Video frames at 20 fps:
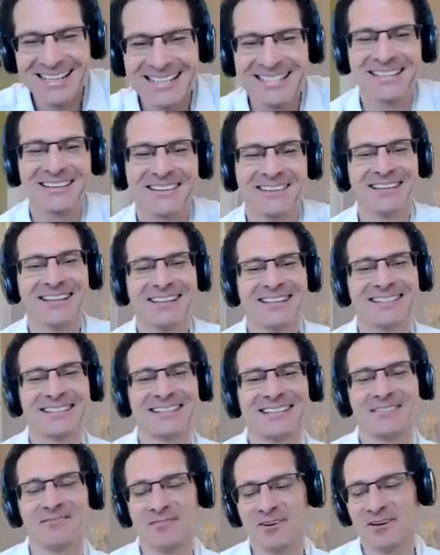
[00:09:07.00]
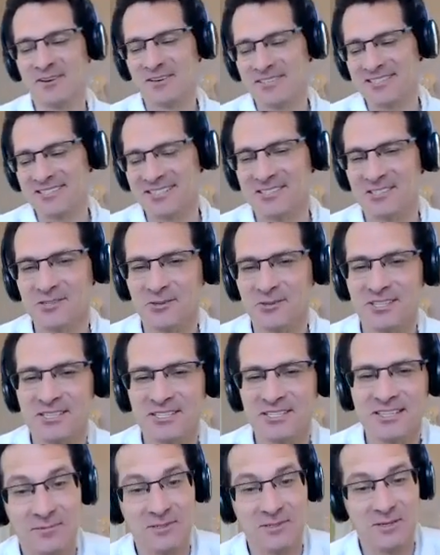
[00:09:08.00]
So listen in, folks, and enjoy
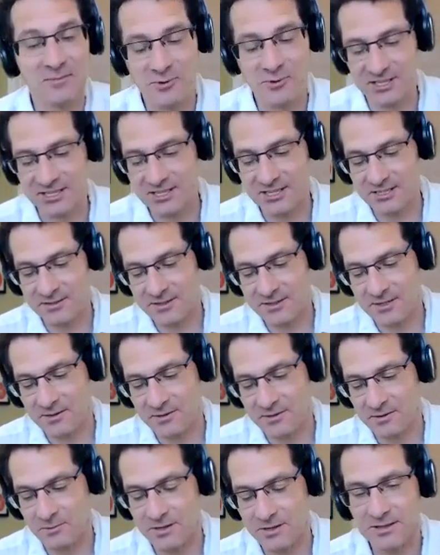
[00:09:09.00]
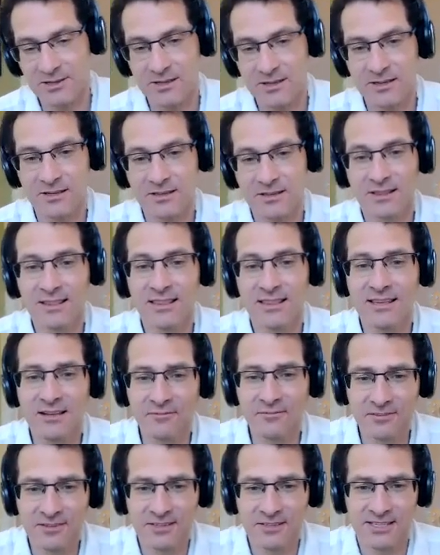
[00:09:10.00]
this absolutely brilliant interview with the
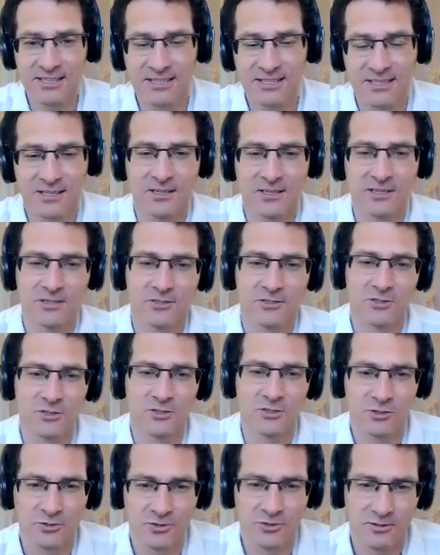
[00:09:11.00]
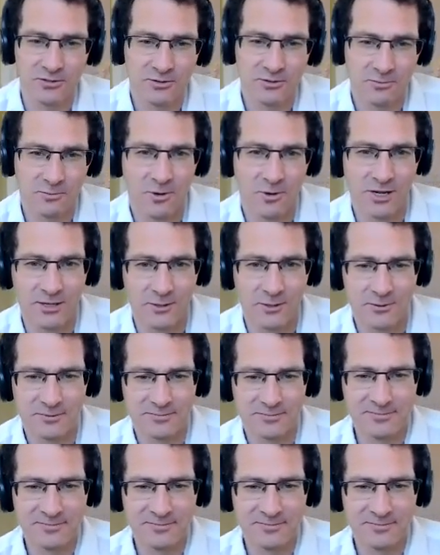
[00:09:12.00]
lovely John Whitelaw.